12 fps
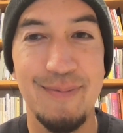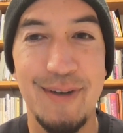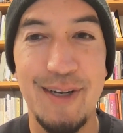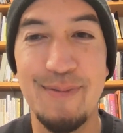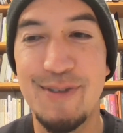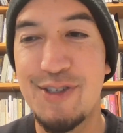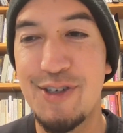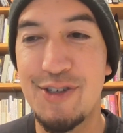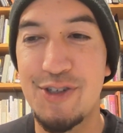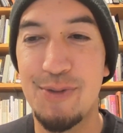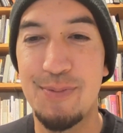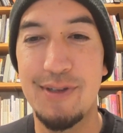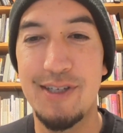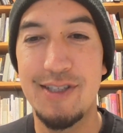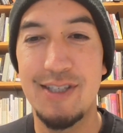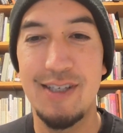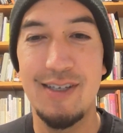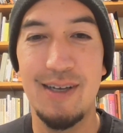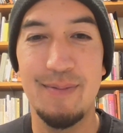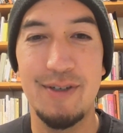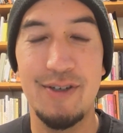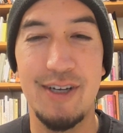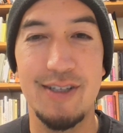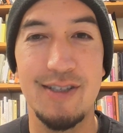My name is Jon Cho-Polizzi. I'm a
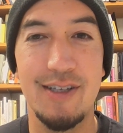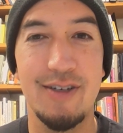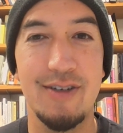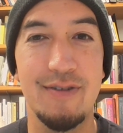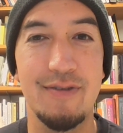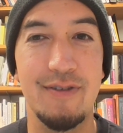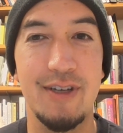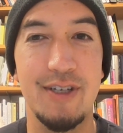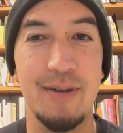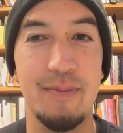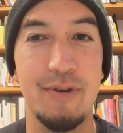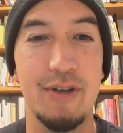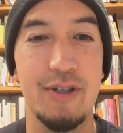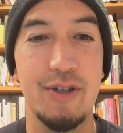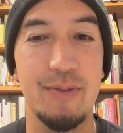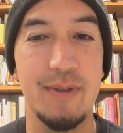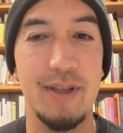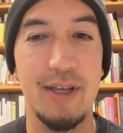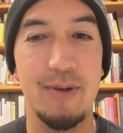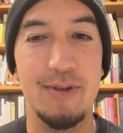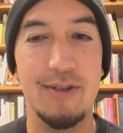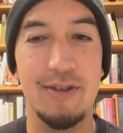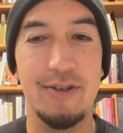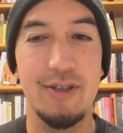translator of contemporary German
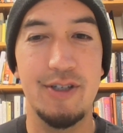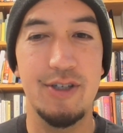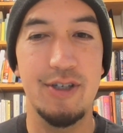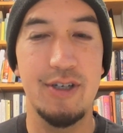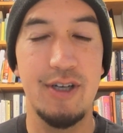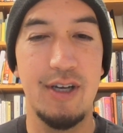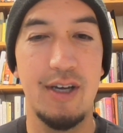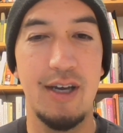language literature,